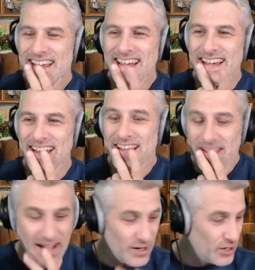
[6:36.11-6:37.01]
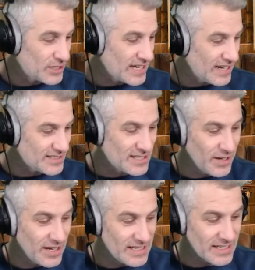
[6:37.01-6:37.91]
Uh, I looked
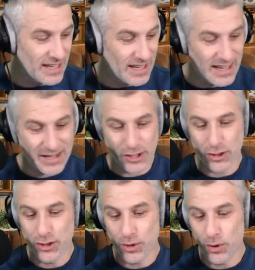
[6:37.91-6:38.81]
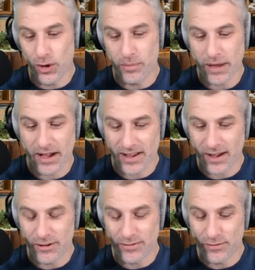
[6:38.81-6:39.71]
outside and I thought about
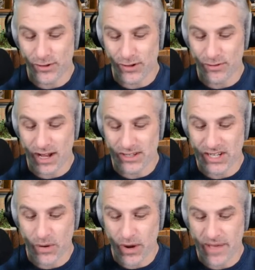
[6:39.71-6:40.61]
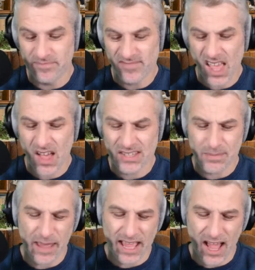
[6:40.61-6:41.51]
going for a run and I went, ah, oh, it's
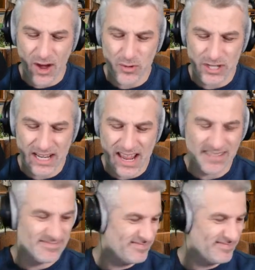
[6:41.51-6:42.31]
a bit cold, isn't it?